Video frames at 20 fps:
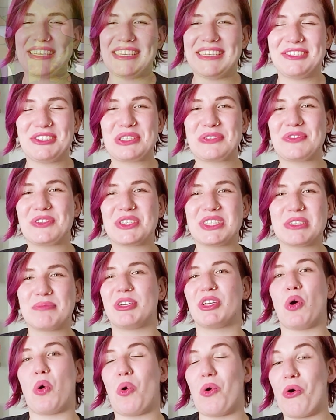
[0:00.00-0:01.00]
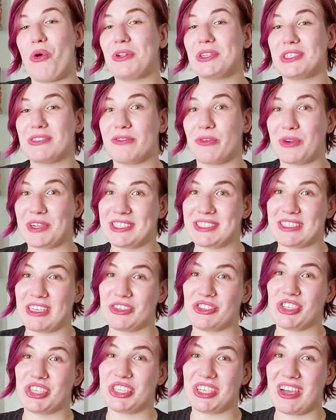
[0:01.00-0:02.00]
He just feels a bit old to voice
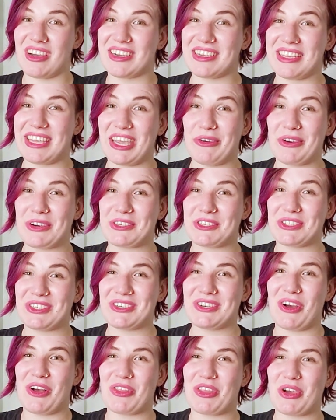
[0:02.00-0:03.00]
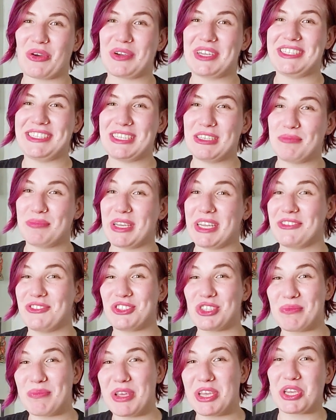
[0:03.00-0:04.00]
such a young character, although he did
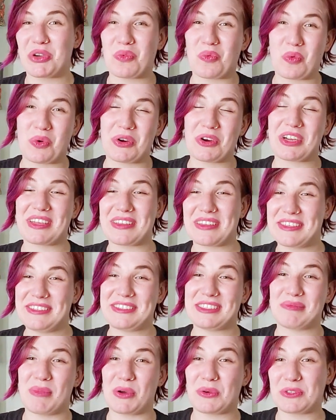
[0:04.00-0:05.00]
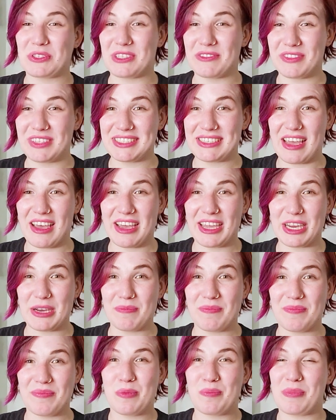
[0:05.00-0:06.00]
manage to make it work at least most of the
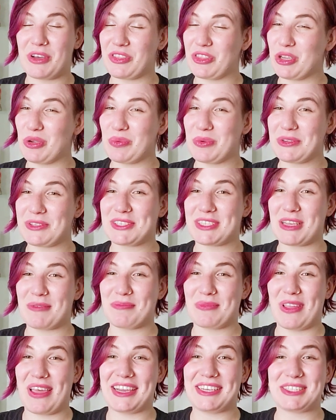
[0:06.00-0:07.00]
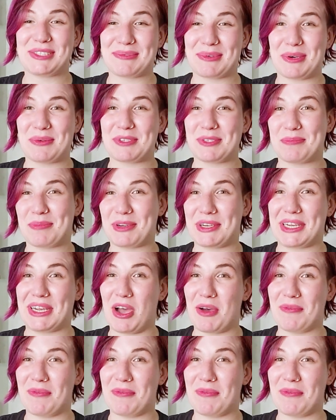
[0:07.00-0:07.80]
time. But there were some lines where it was pretty